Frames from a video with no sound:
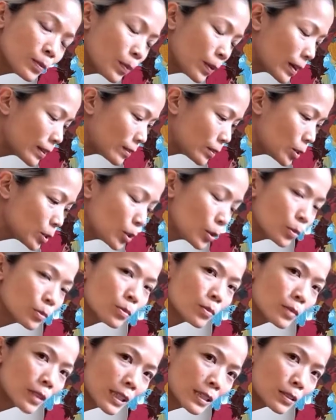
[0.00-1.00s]
but you don't
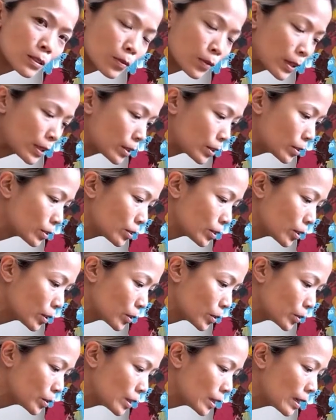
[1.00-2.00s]
lace the fingers,
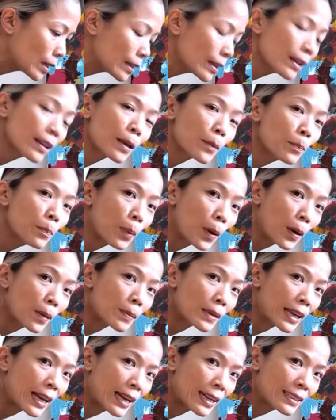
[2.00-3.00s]
so they're like
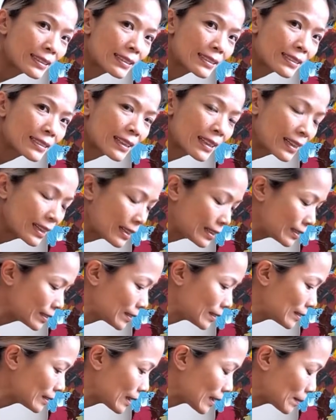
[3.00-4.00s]
Barbie hands. So
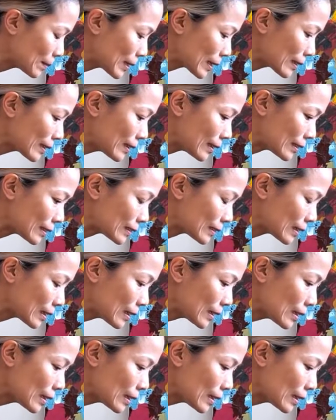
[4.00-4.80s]
you set up like this.